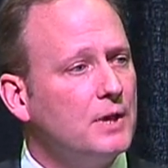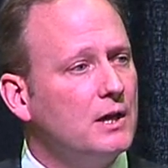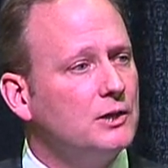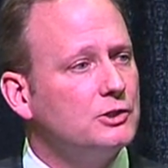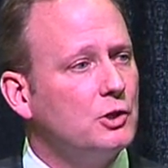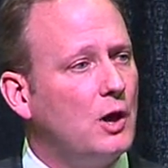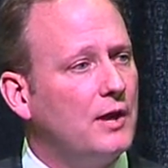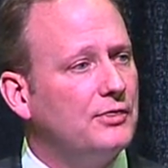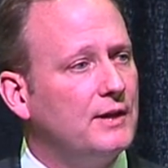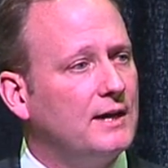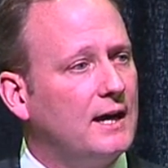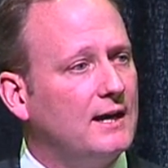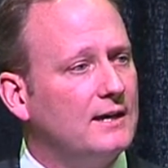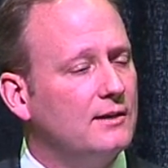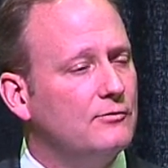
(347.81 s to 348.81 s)
So I think
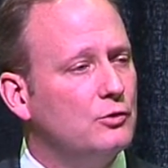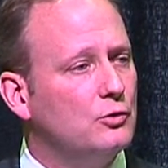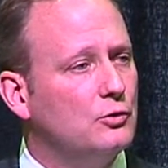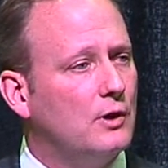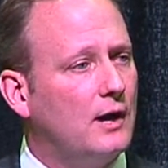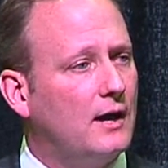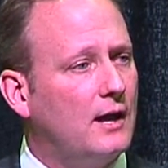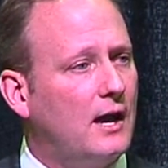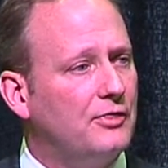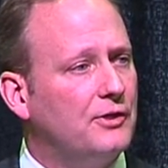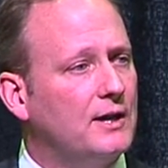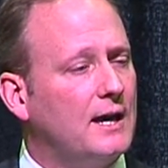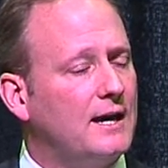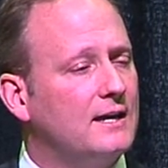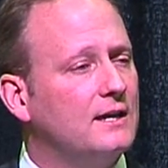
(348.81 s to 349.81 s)
I
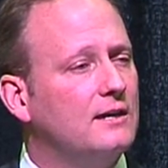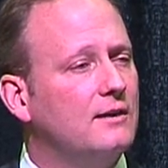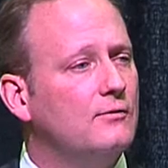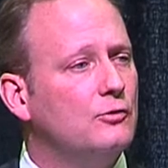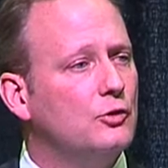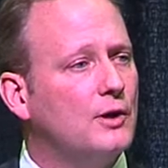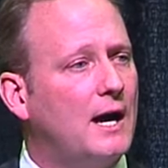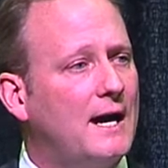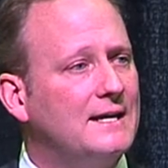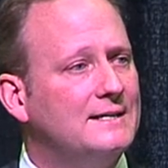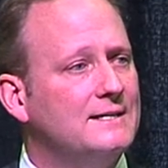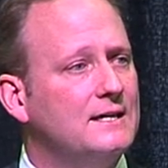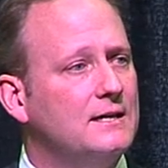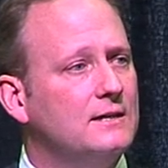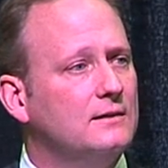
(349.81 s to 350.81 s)
can give you an
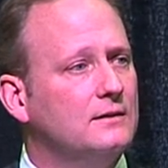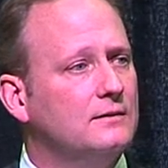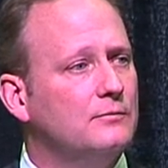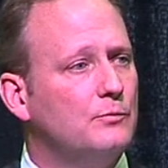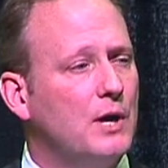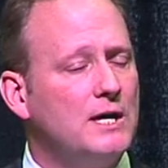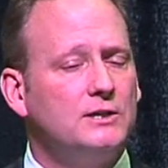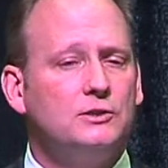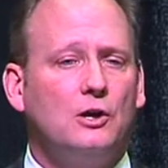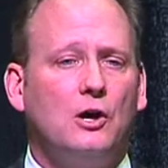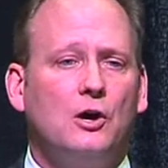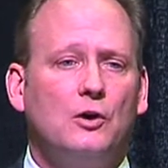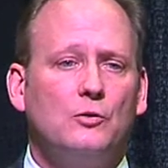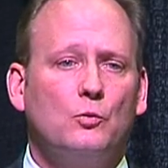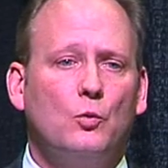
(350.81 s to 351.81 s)
idea based
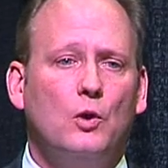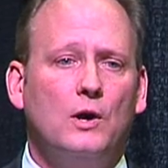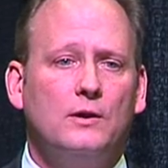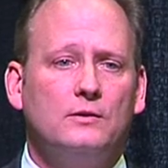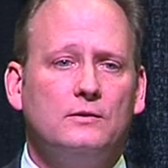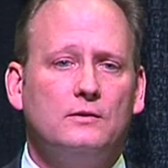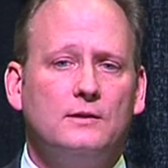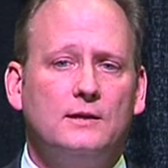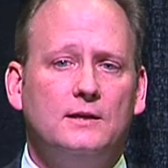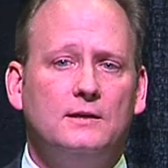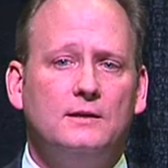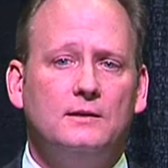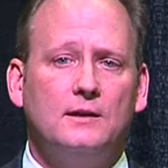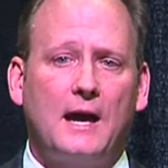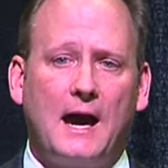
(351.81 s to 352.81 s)
on what
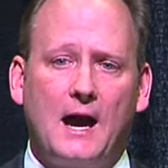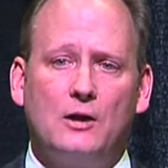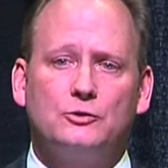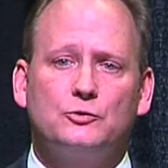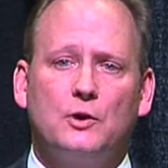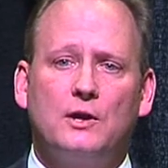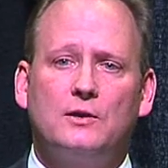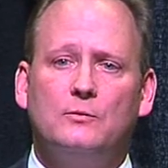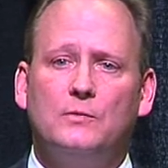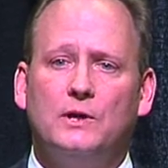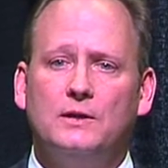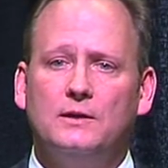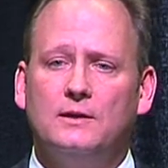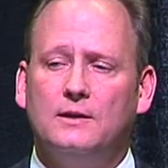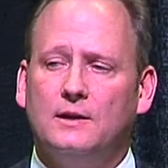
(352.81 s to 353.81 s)
the House
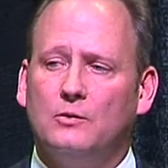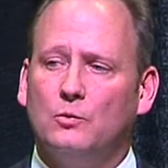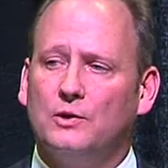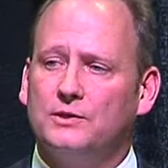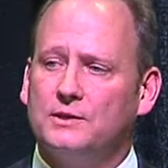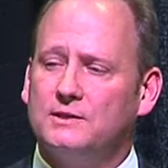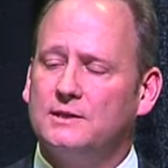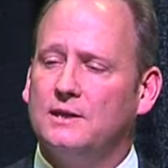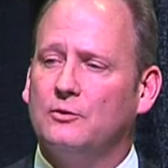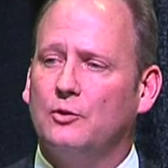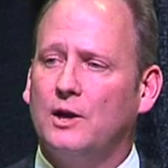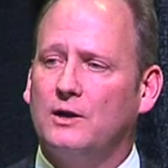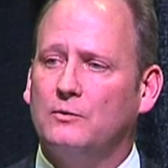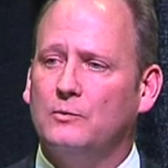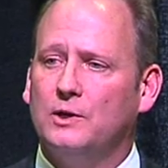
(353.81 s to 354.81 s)
recommended and what the Senate
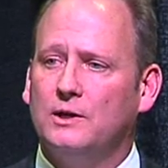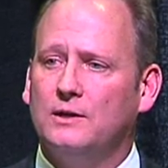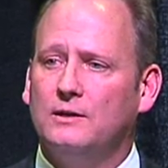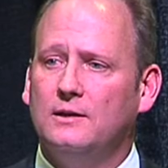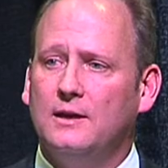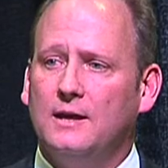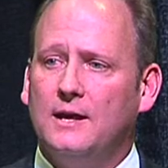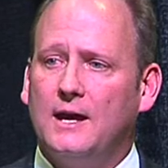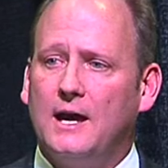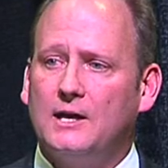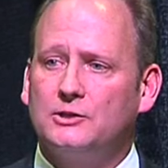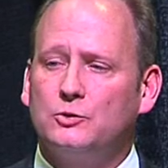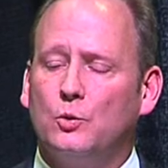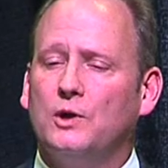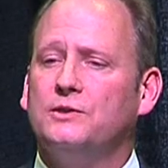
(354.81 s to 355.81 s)
recommended as
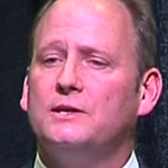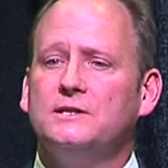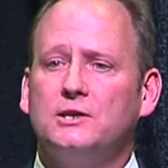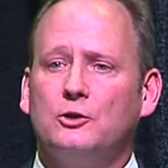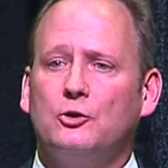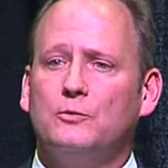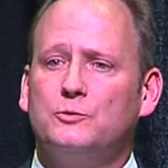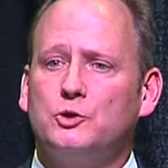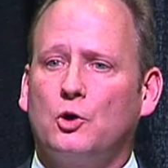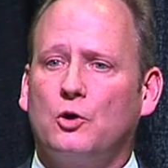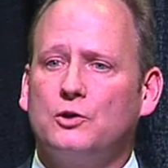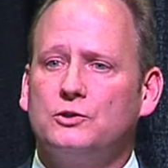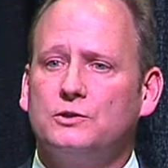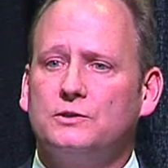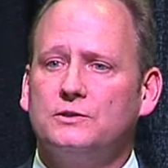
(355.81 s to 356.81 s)
to what these interim
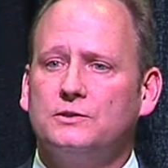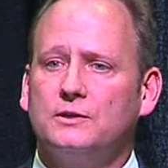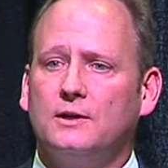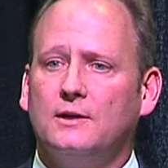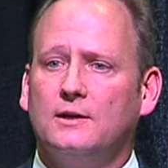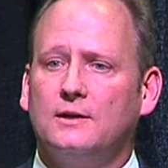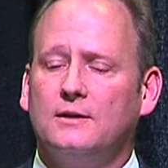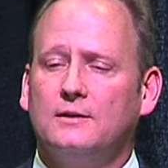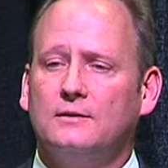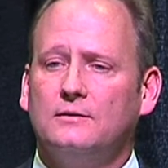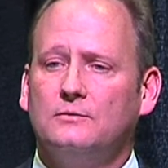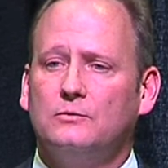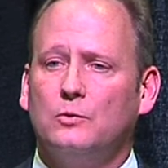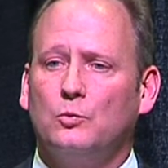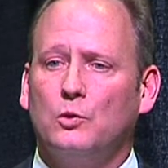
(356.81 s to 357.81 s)
charges
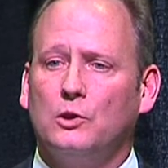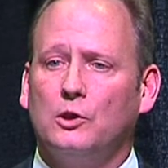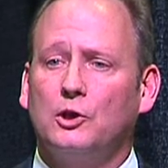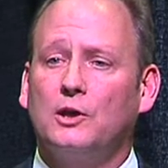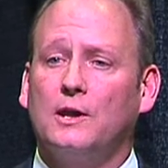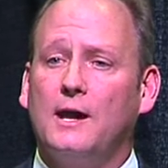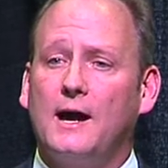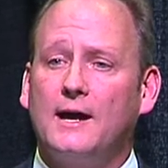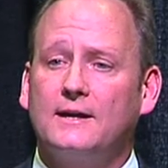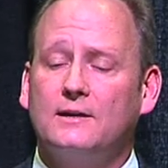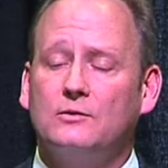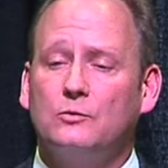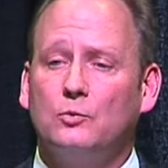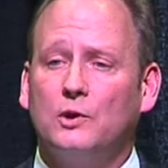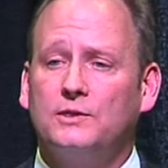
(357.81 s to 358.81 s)
will look like
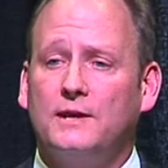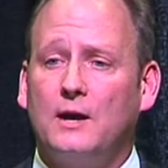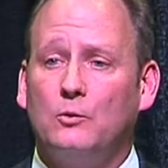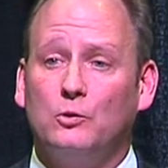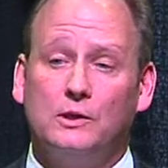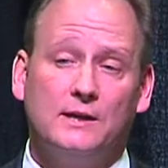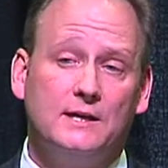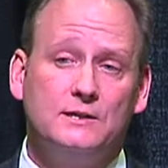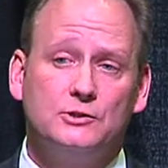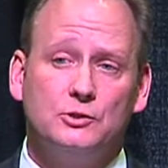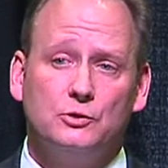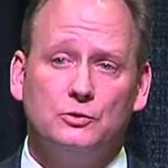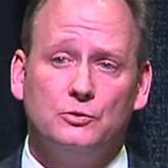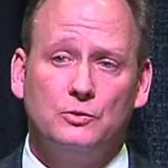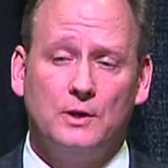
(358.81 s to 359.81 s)
and what that will lead
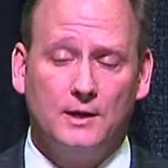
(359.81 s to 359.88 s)
to